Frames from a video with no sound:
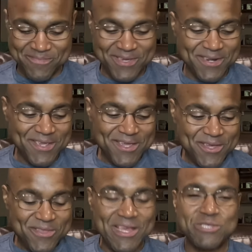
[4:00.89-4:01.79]
But
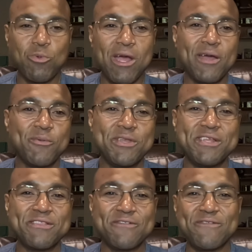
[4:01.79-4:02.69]
that's why we
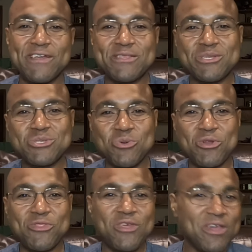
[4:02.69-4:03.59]
need to fight this
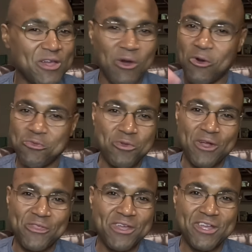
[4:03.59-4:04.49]
sort of thing all
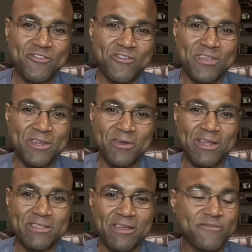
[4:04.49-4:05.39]
throughout the country. You know,
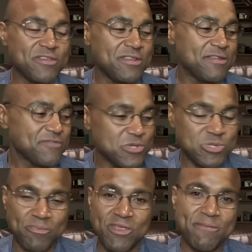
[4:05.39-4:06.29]
I'd love to if the
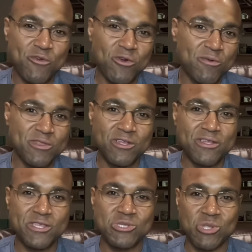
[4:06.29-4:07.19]
Supreme Court would
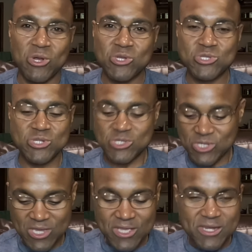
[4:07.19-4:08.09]
look at these laws and
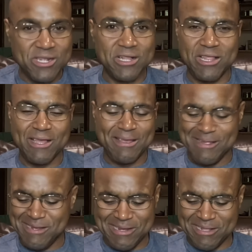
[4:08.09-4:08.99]
just
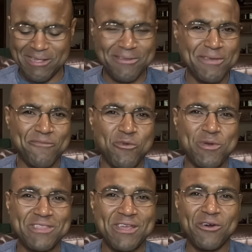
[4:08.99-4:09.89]
declare them for
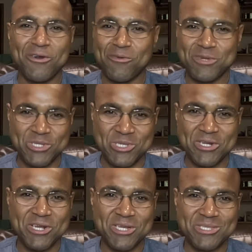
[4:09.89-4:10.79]
what they are, which is
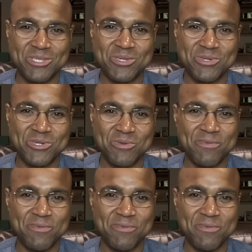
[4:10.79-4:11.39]
unconstitutional.